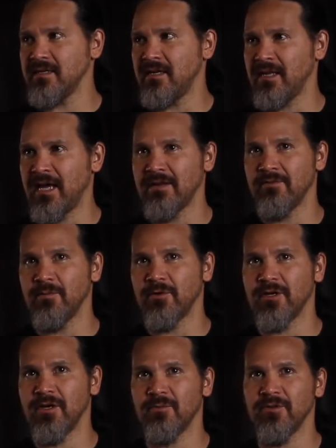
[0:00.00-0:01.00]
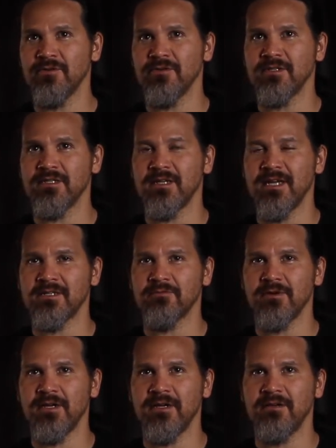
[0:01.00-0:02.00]
a lot of them will come loose, and that's
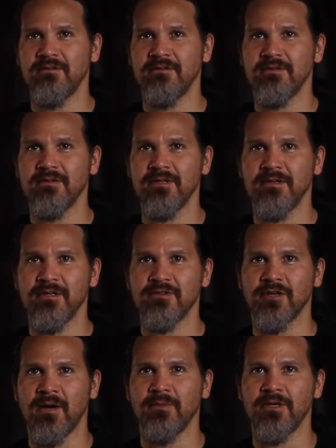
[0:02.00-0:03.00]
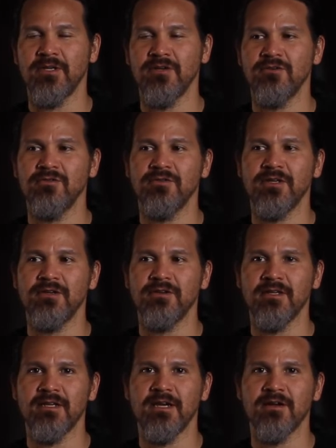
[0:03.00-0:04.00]
where you can drop a cue and you
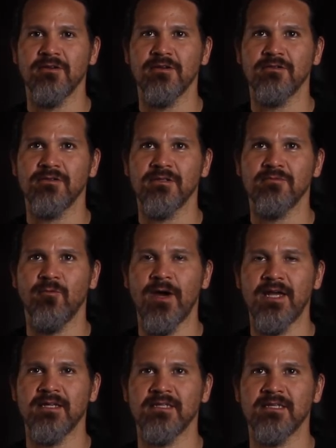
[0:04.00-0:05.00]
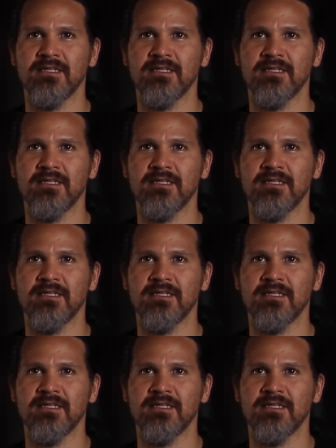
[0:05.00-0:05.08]
can hear those weights